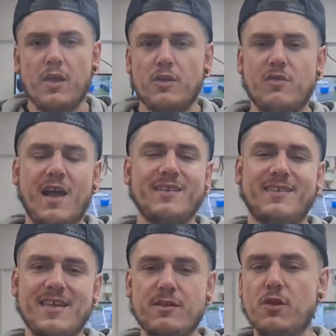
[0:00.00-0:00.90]
You can't
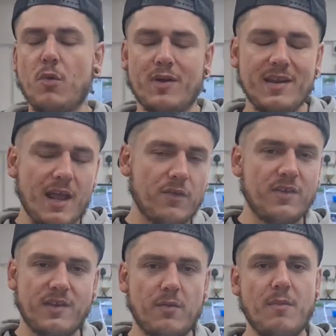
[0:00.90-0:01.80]
take nowhere near the
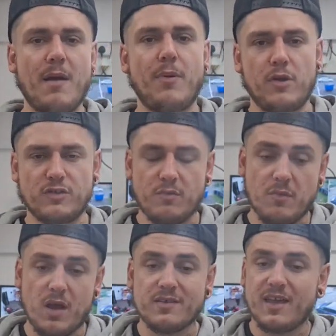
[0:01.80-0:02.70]
same amount of punishment,
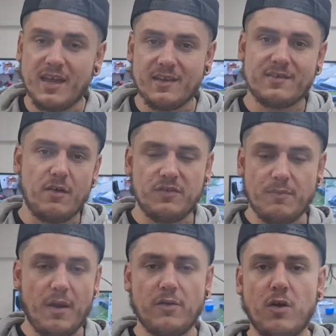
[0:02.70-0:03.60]
because it is obviously
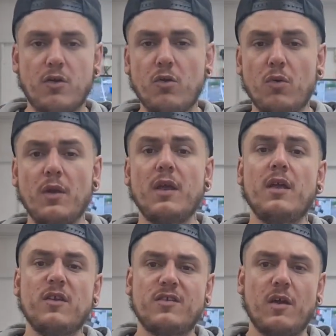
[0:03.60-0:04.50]
bare knuckle.
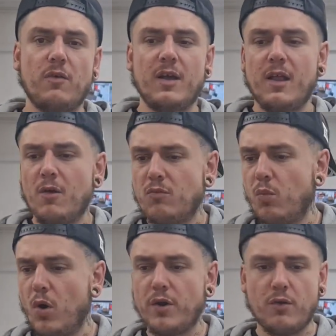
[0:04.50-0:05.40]
So
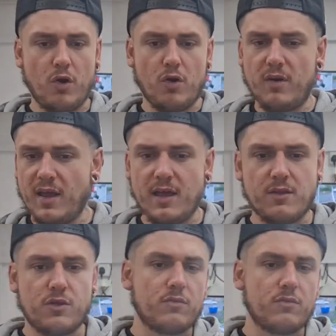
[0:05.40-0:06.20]
one early